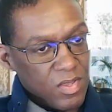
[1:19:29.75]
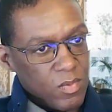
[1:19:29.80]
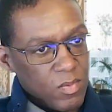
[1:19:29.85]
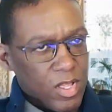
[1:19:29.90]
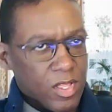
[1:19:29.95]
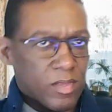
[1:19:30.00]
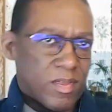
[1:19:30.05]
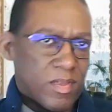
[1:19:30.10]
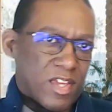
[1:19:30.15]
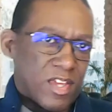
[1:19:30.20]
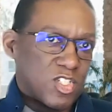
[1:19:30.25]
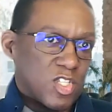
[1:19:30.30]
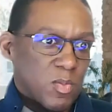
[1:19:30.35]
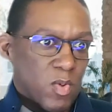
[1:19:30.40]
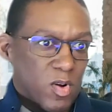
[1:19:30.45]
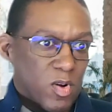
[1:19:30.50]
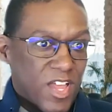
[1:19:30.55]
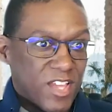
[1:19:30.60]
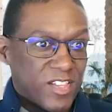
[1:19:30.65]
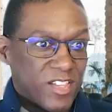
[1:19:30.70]
well, actually
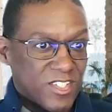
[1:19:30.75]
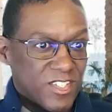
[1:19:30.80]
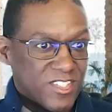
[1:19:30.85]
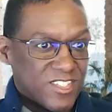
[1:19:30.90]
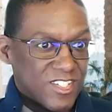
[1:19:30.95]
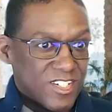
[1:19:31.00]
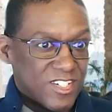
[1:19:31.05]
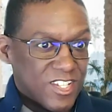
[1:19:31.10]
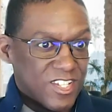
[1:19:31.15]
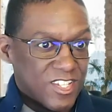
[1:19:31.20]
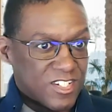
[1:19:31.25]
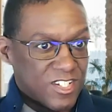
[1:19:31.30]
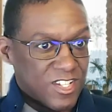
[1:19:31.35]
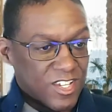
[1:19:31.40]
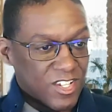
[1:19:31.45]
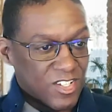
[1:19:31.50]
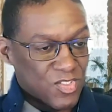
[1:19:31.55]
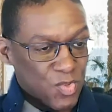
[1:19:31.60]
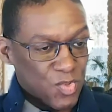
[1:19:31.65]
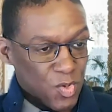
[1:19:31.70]
more likely
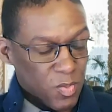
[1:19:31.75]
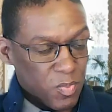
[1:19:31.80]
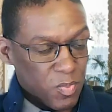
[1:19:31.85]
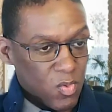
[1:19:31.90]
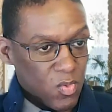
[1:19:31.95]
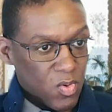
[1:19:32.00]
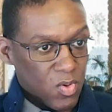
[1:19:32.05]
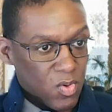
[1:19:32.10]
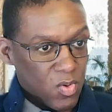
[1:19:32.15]
statistics, or